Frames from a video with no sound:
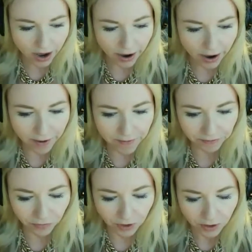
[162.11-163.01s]

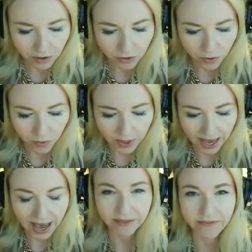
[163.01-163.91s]
Um, so we
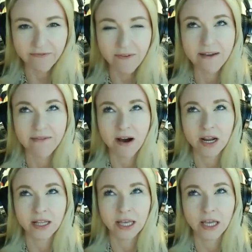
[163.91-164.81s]
had
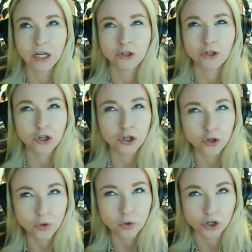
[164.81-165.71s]

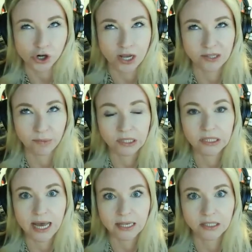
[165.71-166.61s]
582
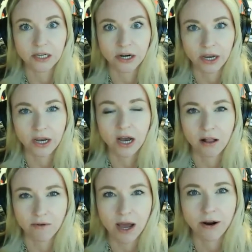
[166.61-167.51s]
transplants last year in
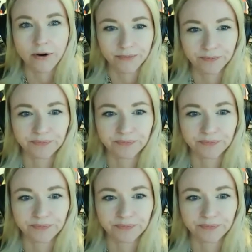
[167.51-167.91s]
Colorado.